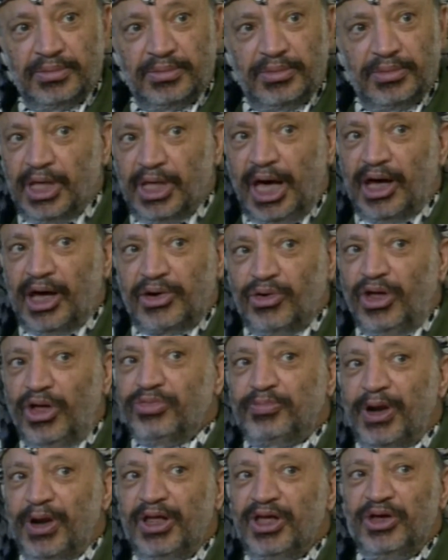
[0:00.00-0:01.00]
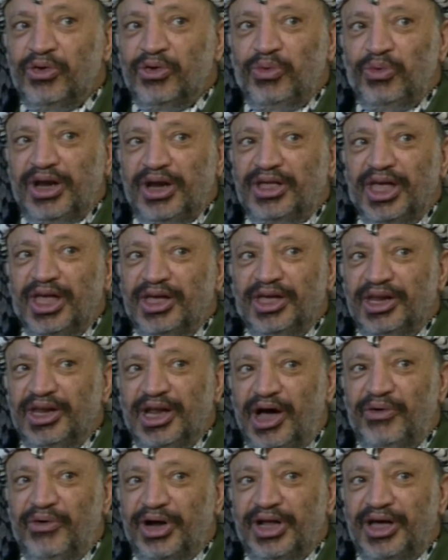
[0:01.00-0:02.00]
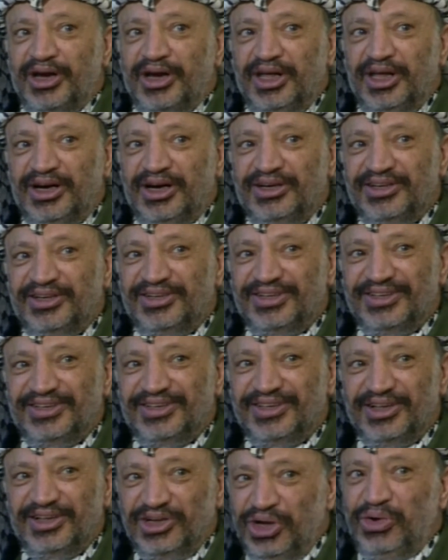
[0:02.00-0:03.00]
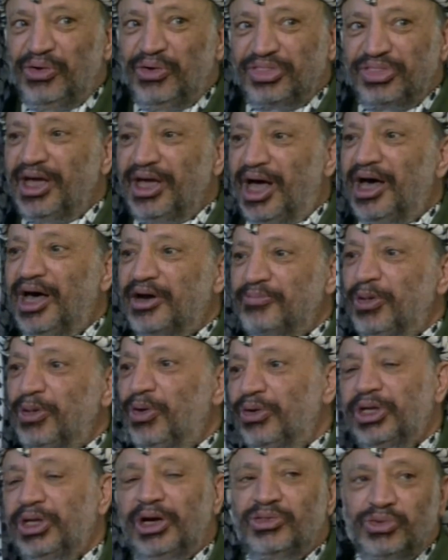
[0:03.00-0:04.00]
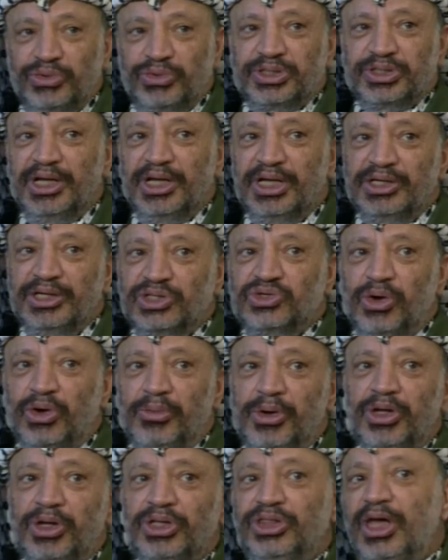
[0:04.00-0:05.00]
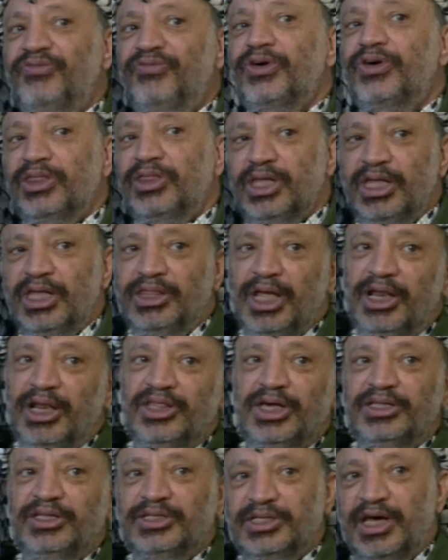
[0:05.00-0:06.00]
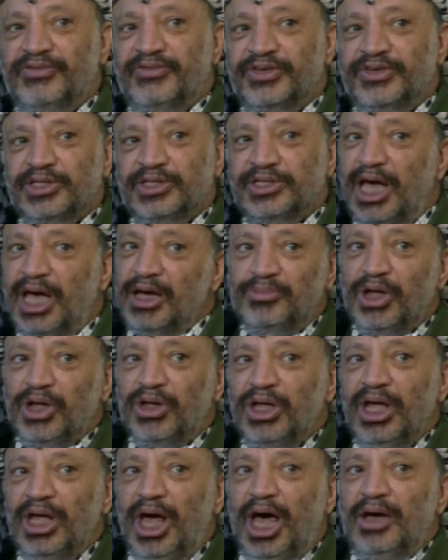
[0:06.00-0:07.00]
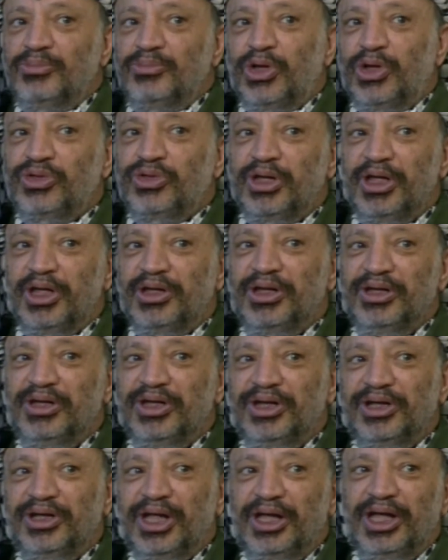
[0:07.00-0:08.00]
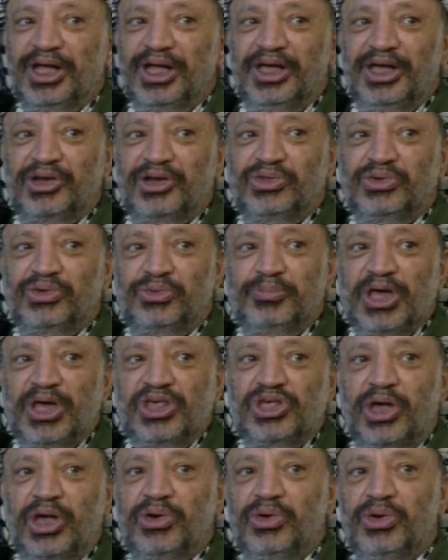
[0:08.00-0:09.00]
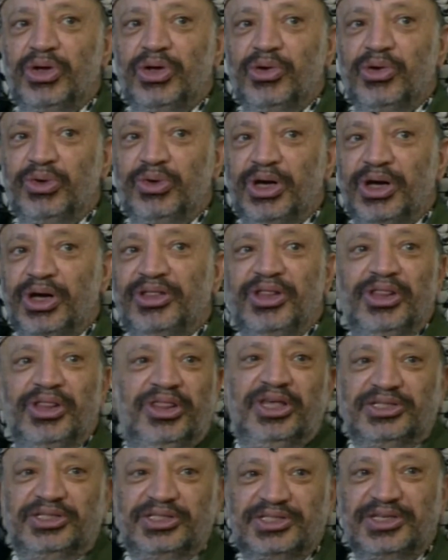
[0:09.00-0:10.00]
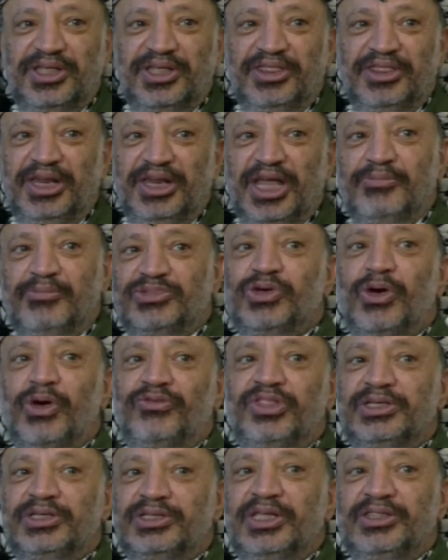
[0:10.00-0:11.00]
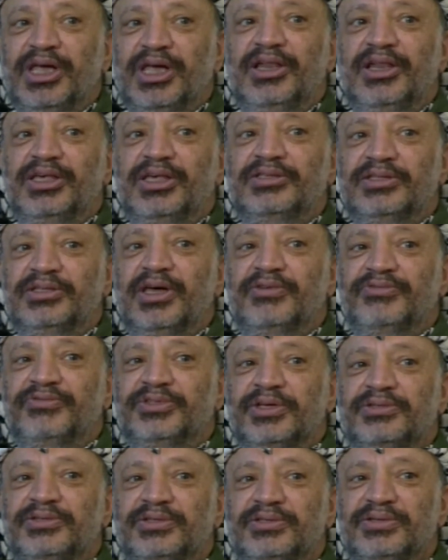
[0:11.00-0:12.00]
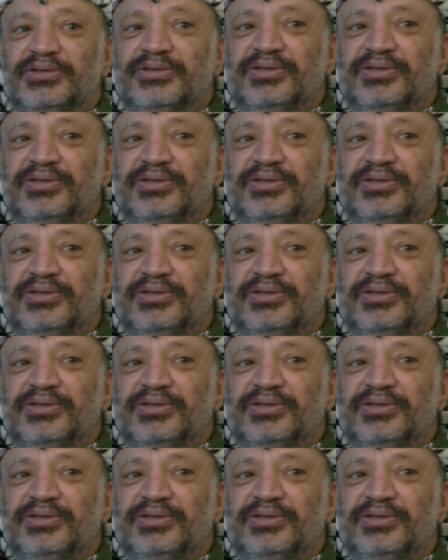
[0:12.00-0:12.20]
They are not working in our arena. You know, they are belonging to so different intelligence services. I'm not here to mention the names of these intelligence services.